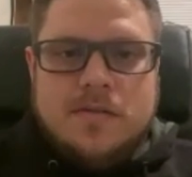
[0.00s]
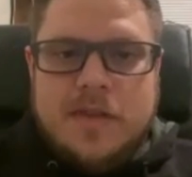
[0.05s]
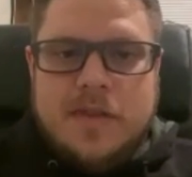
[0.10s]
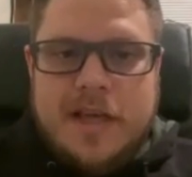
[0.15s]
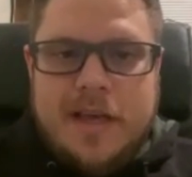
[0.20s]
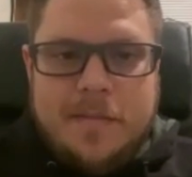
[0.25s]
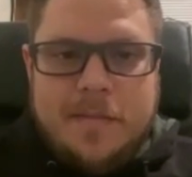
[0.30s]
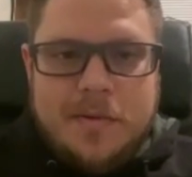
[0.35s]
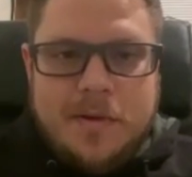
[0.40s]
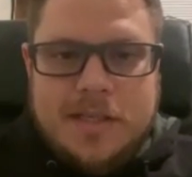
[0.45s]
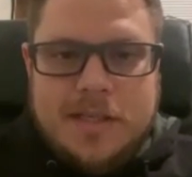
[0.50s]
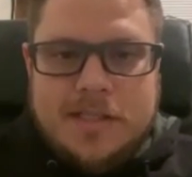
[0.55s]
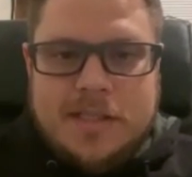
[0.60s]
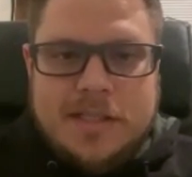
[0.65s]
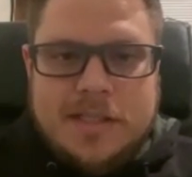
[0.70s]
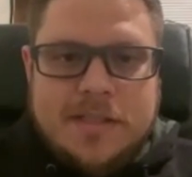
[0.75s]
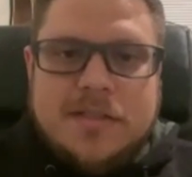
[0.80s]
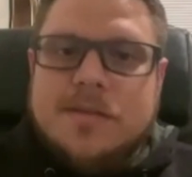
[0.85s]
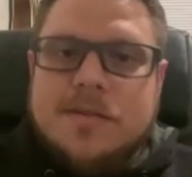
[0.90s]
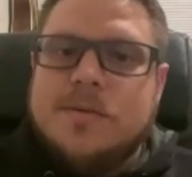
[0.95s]
that plays
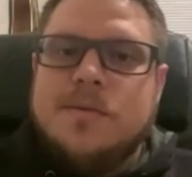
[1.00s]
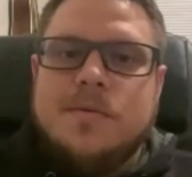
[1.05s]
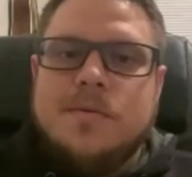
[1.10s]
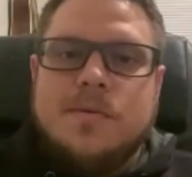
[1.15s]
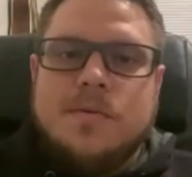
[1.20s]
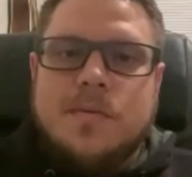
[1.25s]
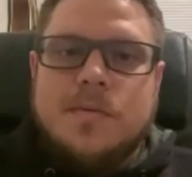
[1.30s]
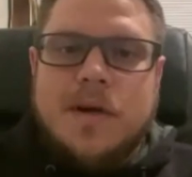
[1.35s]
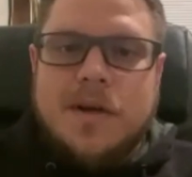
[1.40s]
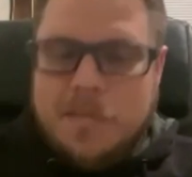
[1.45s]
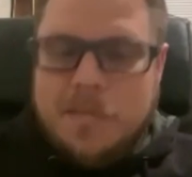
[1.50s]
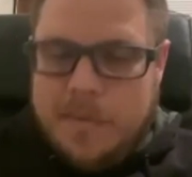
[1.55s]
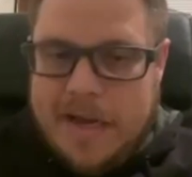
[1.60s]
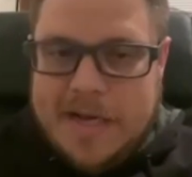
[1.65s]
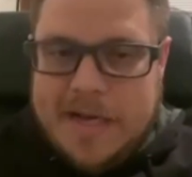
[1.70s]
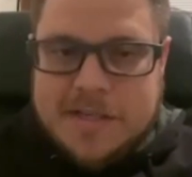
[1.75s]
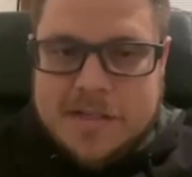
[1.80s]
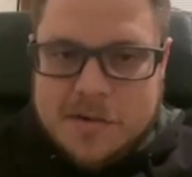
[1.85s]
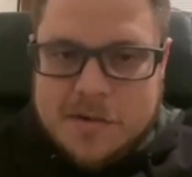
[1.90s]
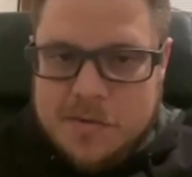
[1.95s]
into where the
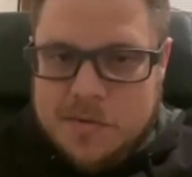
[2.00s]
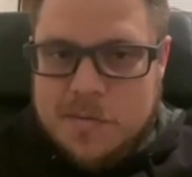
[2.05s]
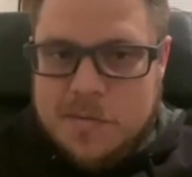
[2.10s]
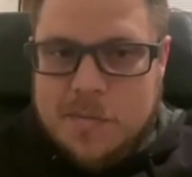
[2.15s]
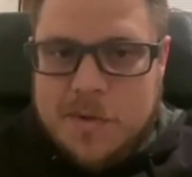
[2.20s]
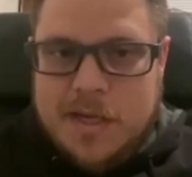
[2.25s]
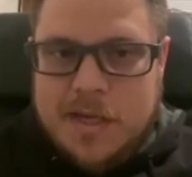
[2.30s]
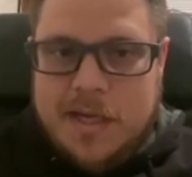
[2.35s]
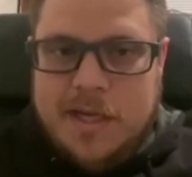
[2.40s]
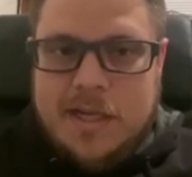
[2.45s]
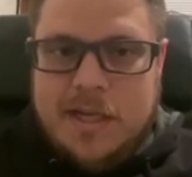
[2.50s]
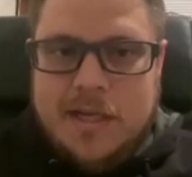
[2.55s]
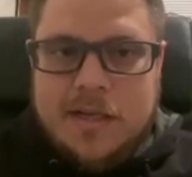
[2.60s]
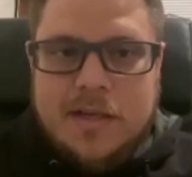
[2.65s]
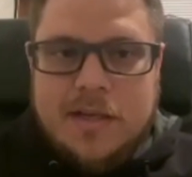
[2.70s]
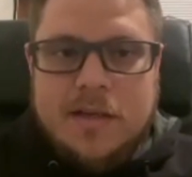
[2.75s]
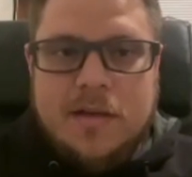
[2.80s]
bass are going to be,